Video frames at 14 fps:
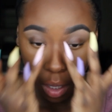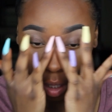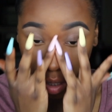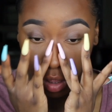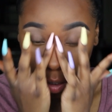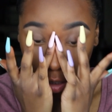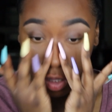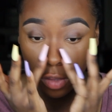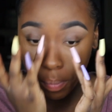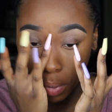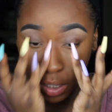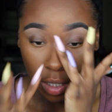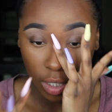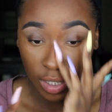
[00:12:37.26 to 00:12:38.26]
And then just
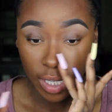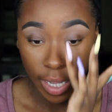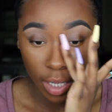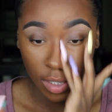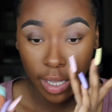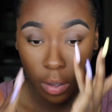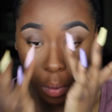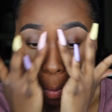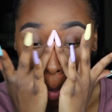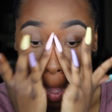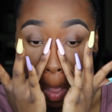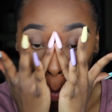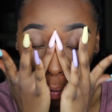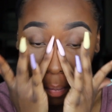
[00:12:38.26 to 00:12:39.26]
blend the sides out
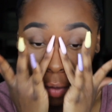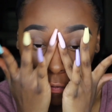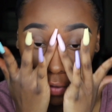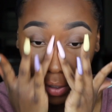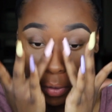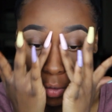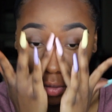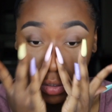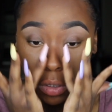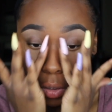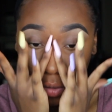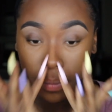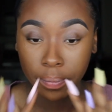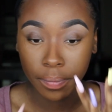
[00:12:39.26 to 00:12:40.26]
with my
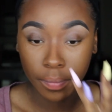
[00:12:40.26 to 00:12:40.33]
fingers.